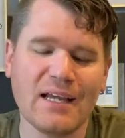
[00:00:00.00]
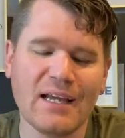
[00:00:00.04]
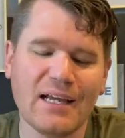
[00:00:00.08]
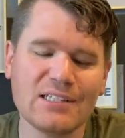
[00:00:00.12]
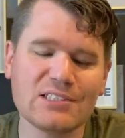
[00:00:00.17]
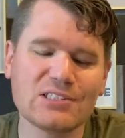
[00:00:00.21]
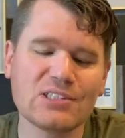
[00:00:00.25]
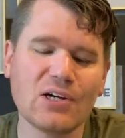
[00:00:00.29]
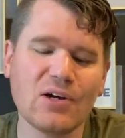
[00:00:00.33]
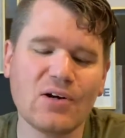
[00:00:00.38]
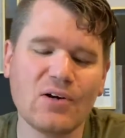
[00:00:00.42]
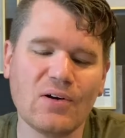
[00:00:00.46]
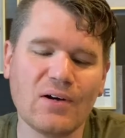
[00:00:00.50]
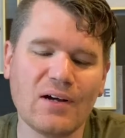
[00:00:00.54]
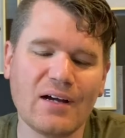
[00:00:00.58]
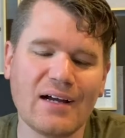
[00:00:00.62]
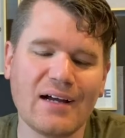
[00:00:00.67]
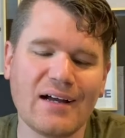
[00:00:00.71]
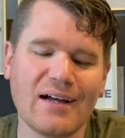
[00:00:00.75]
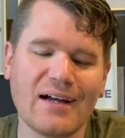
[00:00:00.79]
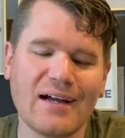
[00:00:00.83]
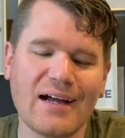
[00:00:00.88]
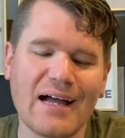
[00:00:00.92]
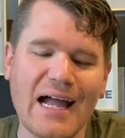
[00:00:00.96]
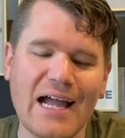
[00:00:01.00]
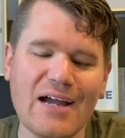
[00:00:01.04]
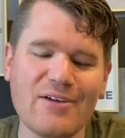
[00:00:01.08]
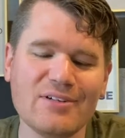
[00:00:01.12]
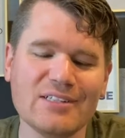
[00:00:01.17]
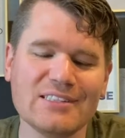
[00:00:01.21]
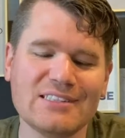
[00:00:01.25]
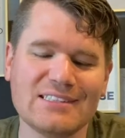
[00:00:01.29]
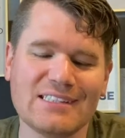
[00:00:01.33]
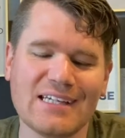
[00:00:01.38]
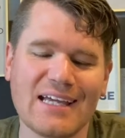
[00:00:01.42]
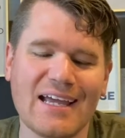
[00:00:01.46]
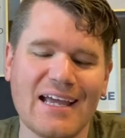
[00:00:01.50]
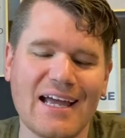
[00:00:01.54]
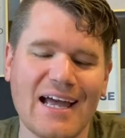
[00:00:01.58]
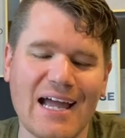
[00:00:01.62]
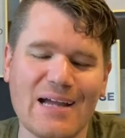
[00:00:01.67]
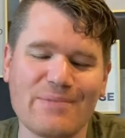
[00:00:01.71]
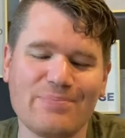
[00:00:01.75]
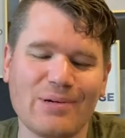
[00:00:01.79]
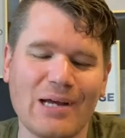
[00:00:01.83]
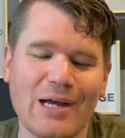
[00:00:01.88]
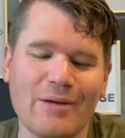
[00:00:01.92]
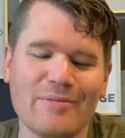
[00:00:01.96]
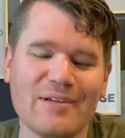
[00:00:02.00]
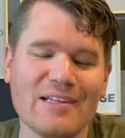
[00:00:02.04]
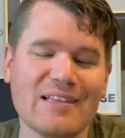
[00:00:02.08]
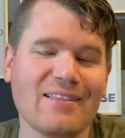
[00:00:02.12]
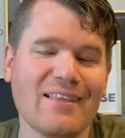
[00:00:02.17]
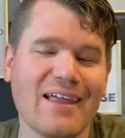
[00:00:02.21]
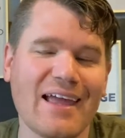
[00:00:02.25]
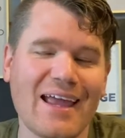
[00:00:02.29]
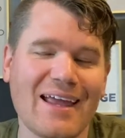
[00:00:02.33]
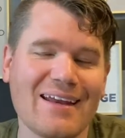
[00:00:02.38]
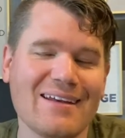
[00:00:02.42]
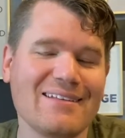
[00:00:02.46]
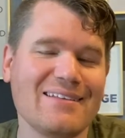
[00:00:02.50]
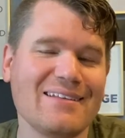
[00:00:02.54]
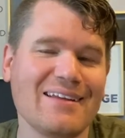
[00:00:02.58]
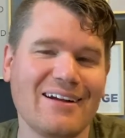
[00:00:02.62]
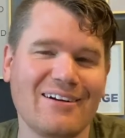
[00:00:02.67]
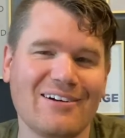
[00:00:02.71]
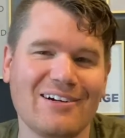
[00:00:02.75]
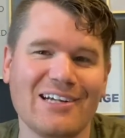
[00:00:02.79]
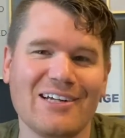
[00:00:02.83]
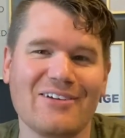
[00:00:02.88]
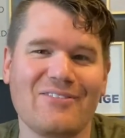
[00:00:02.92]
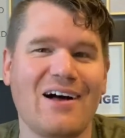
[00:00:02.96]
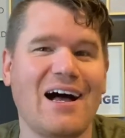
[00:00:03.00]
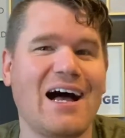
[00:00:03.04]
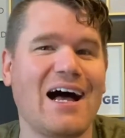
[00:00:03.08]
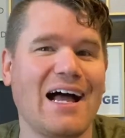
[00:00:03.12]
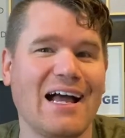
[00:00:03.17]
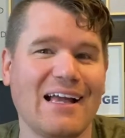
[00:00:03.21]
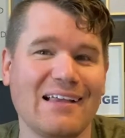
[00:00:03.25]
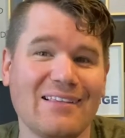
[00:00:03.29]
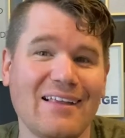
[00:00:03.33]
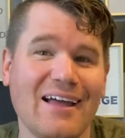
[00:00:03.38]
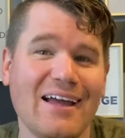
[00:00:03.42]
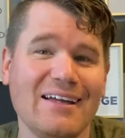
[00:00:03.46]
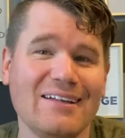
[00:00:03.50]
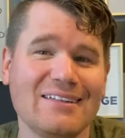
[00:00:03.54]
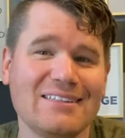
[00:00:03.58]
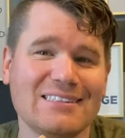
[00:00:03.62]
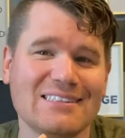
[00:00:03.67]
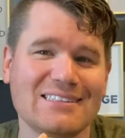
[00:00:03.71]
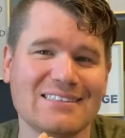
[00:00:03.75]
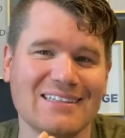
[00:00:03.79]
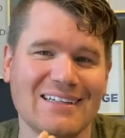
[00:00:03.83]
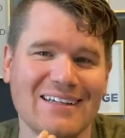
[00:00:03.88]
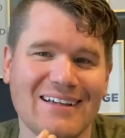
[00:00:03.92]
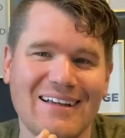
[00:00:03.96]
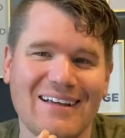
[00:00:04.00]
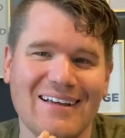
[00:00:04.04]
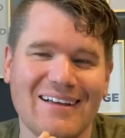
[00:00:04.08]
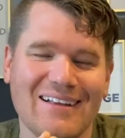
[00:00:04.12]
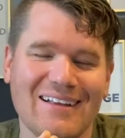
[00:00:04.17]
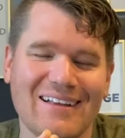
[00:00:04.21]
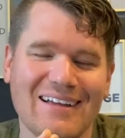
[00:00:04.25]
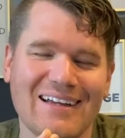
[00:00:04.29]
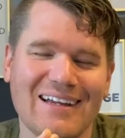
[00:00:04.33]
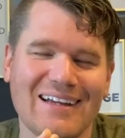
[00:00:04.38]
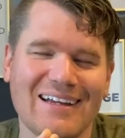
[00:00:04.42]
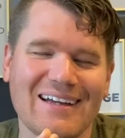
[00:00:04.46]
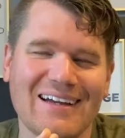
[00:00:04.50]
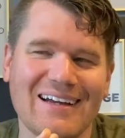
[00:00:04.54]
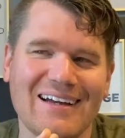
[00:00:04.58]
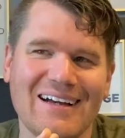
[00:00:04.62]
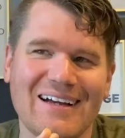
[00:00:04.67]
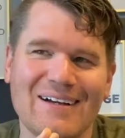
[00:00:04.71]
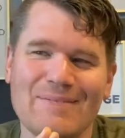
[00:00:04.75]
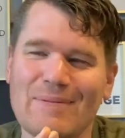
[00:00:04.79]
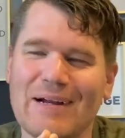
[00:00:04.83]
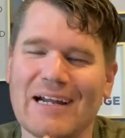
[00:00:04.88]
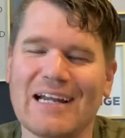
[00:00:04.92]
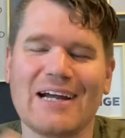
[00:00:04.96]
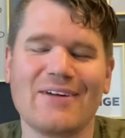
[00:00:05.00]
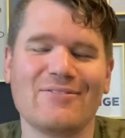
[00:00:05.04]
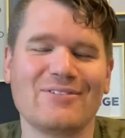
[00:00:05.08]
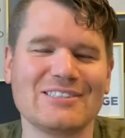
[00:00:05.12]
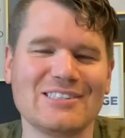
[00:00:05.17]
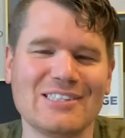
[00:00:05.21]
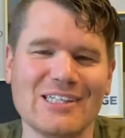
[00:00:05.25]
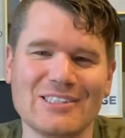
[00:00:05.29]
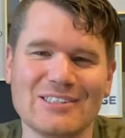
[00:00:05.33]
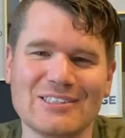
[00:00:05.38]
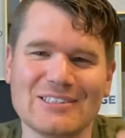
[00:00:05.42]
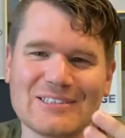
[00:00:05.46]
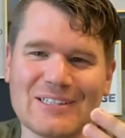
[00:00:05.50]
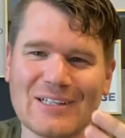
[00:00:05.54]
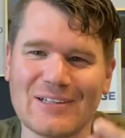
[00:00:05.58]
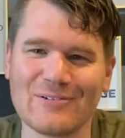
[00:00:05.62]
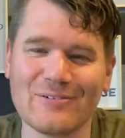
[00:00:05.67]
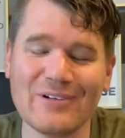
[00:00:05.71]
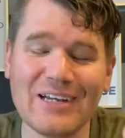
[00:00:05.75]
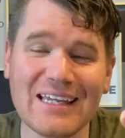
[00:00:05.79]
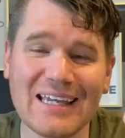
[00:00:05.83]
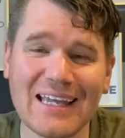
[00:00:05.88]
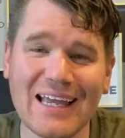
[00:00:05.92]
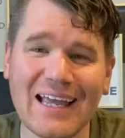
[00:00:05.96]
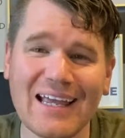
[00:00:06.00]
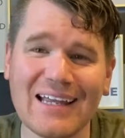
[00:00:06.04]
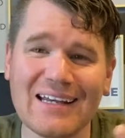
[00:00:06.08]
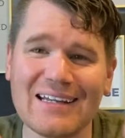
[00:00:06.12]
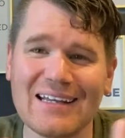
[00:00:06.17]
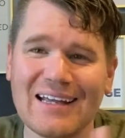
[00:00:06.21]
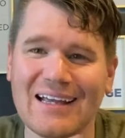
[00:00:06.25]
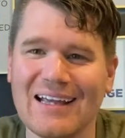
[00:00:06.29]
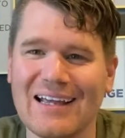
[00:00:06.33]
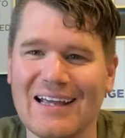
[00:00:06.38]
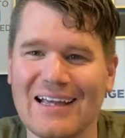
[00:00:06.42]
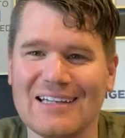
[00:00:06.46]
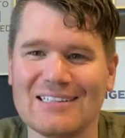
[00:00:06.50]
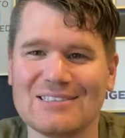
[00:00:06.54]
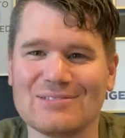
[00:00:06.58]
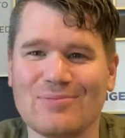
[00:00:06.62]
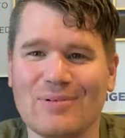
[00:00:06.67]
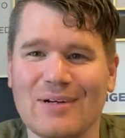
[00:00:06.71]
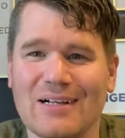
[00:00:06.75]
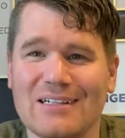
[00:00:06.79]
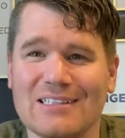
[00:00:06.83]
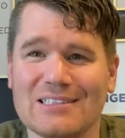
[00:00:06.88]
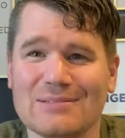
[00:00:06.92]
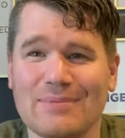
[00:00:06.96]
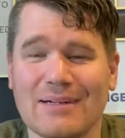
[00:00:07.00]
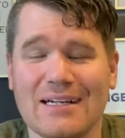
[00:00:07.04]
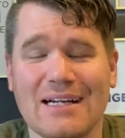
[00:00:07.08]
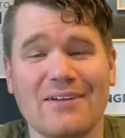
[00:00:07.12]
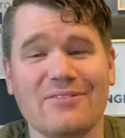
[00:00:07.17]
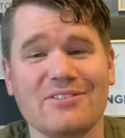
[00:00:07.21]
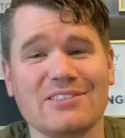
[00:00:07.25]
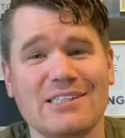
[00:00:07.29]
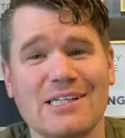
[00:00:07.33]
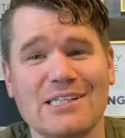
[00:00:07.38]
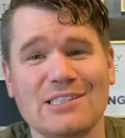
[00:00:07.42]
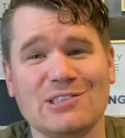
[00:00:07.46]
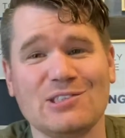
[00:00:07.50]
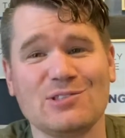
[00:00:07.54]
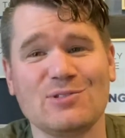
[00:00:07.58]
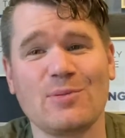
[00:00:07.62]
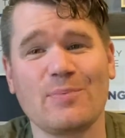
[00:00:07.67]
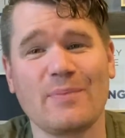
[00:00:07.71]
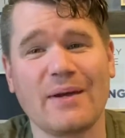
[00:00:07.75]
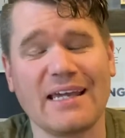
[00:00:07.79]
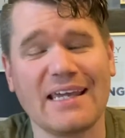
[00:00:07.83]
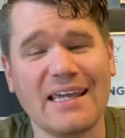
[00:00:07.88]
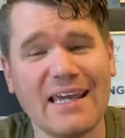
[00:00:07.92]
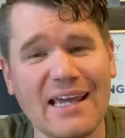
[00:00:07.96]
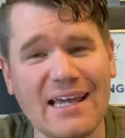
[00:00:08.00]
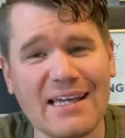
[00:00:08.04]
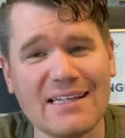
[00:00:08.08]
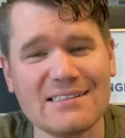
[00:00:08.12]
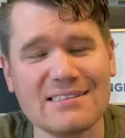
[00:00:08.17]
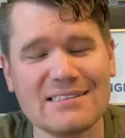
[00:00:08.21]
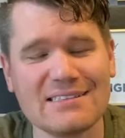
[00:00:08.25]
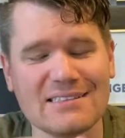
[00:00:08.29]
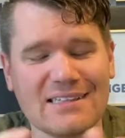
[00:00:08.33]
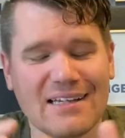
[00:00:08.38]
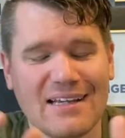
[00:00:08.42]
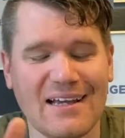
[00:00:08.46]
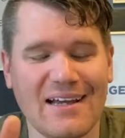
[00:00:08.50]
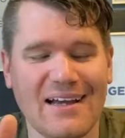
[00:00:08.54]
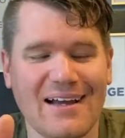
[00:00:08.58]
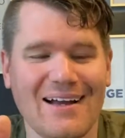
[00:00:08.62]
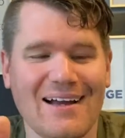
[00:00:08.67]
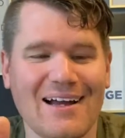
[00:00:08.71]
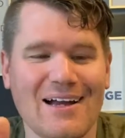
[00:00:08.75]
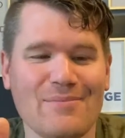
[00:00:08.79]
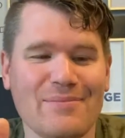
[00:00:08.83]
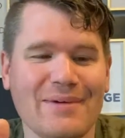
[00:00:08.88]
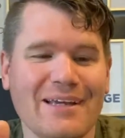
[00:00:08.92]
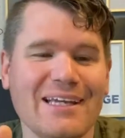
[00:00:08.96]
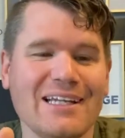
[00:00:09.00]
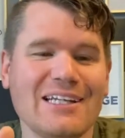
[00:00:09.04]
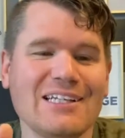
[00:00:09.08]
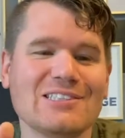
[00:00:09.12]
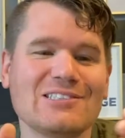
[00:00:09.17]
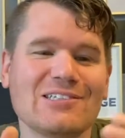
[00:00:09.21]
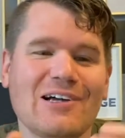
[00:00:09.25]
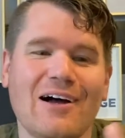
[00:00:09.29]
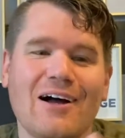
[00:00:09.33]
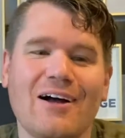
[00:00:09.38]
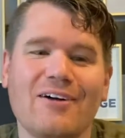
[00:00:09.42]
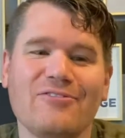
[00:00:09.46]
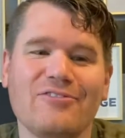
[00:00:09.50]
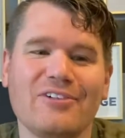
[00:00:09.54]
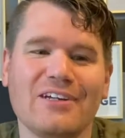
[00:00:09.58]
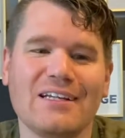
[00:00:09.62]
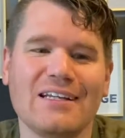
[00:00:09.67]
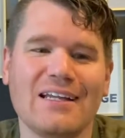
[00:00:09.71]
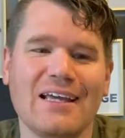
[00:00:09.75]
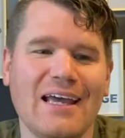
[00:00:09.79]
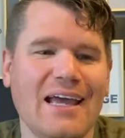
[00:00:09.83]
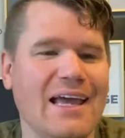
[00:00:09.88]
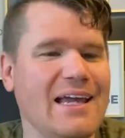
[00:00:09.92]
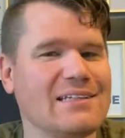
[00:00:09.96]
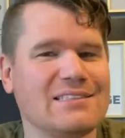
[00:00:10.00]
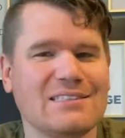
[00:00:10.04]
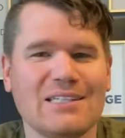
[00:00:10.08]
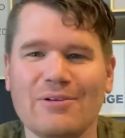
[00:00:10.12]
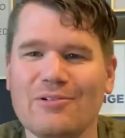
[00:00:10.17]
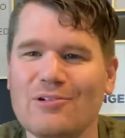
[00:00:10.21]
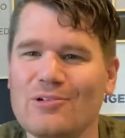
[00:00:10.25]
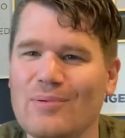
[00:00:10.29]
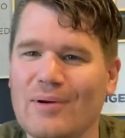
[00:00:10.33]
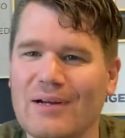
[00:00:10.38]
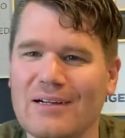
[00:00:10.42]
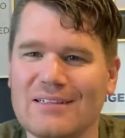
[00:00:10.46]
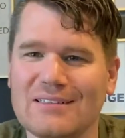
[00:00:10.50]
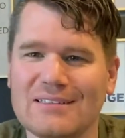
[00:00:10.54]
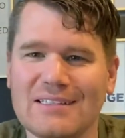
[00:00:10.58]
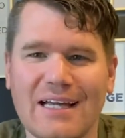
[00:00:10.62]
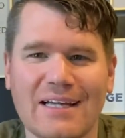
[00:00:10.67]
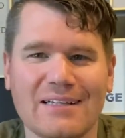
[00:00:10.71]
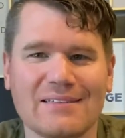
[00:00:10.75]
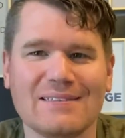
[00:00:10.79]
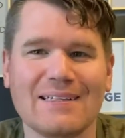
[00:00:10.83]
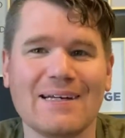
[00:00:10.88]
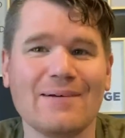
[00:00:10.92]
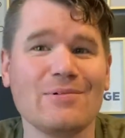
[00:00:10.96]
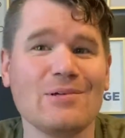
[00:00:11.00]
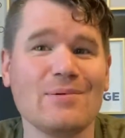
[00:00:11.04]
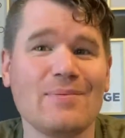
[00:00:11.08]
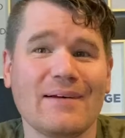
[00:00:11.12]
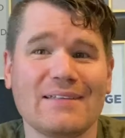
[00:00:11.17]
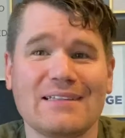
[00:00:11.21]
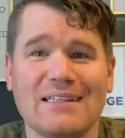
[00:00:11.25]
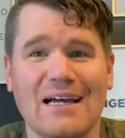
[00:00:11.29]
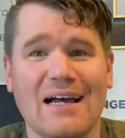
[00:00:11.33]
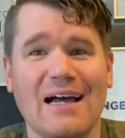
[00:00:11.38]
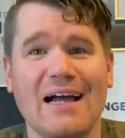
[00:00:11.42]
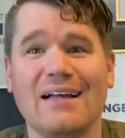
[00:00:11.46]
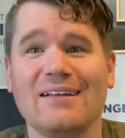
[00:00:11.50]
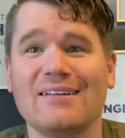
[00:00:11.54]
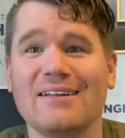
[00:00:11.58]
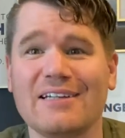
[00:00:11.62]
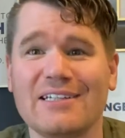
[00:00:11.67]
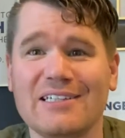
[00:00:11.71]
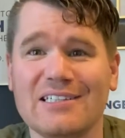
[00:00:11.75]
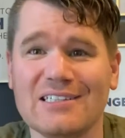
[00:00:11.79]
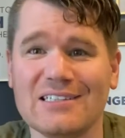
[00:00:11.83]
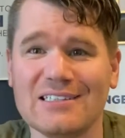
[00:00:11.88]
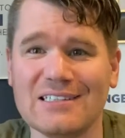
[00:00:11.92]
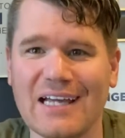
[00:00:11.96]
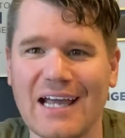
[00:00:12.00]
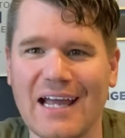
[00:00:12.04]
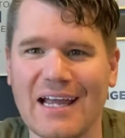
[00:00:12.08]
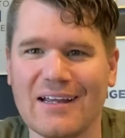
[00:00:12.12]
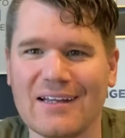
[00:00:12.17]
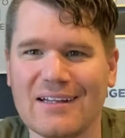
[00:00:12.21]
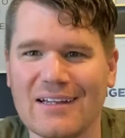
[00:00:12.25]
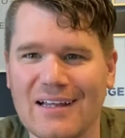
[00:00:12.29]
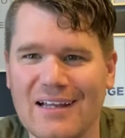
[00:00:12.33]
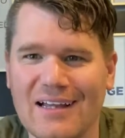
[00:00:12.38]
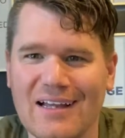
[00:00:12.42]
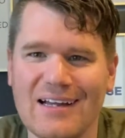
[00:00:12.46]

And so uh, I would say I probably land in the area of highlights, like uh, my conversations on the weekend, as well as my conversations with my kids. Um, it is often, hey, tell me about your day. Tell me about the highlight of your day.